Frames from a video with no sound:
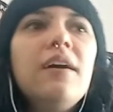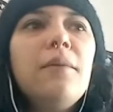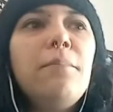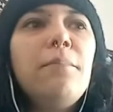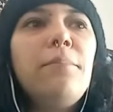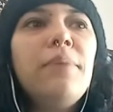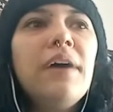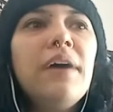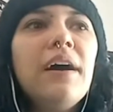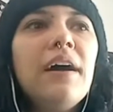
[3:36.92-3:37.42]

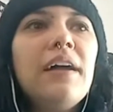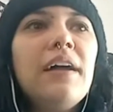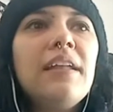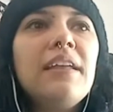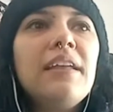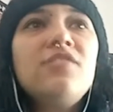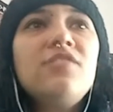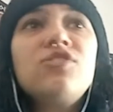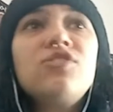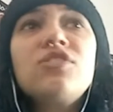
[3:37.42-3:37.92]

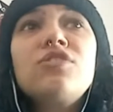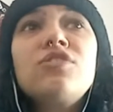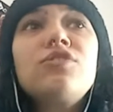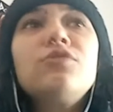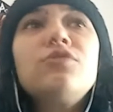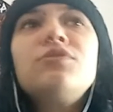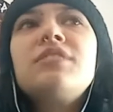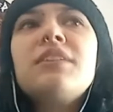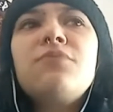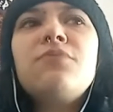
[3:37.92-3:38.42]
but it's just
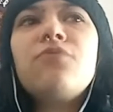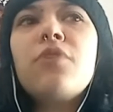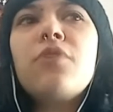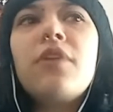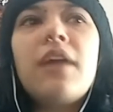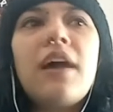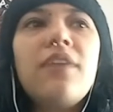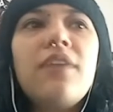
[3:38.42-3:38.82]
2 different.